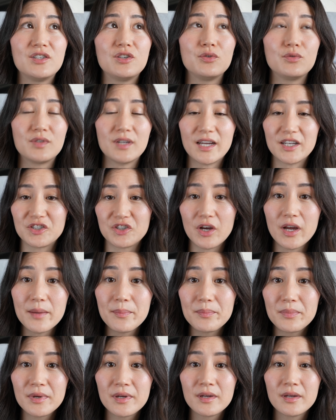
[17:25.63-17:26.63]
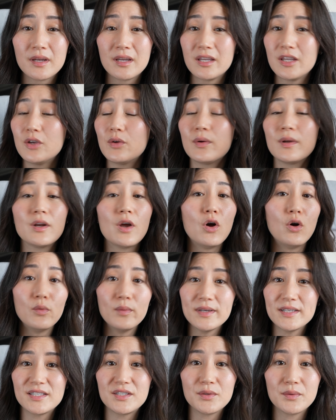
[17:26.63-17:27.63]
to touch up, you can
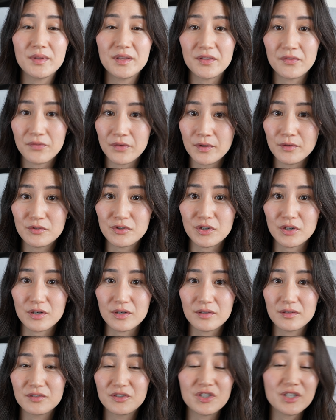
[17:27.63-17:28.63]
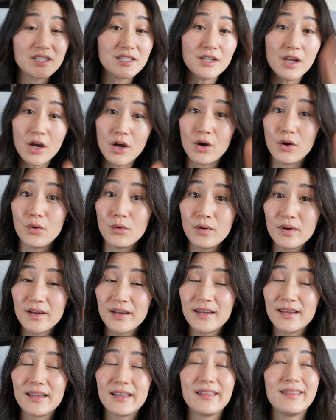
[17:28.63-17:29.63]
always do it in the future. Just know
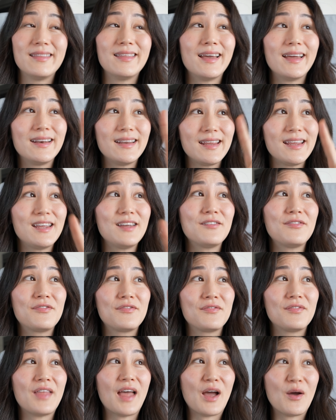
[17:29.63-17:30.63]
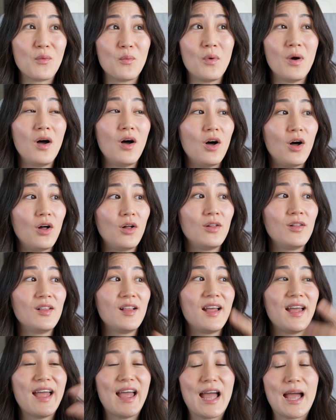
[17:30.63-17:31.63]
that if that wall
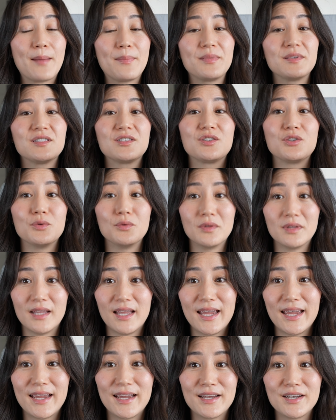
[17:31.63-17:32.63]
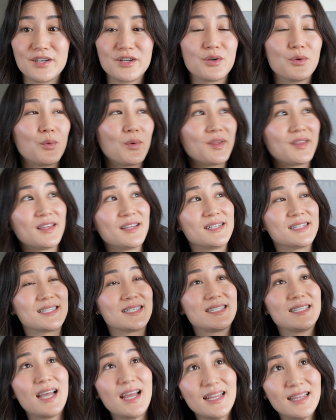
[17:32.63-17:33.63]
happens to land within
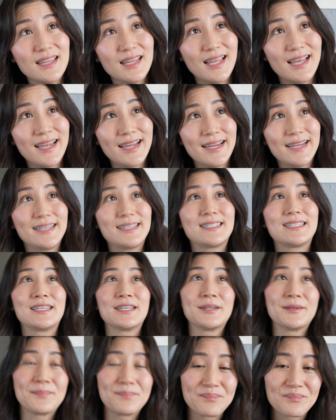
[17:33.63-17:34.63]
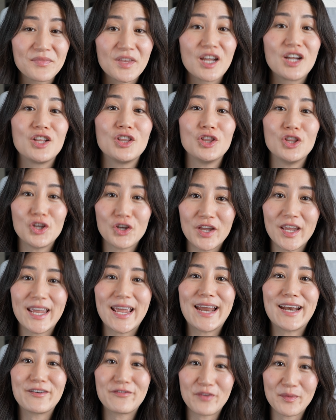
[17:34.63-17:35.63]
sunlight, looking
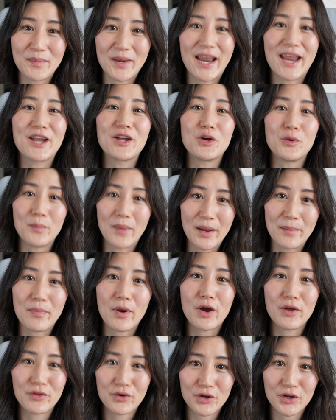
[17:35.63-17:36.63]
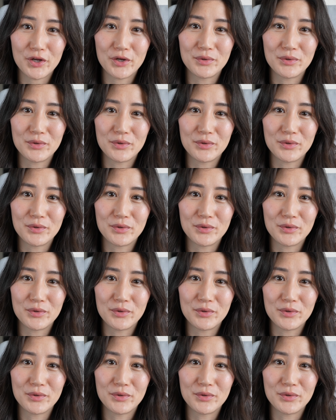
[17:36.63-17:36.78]
at it from an angle might bother you.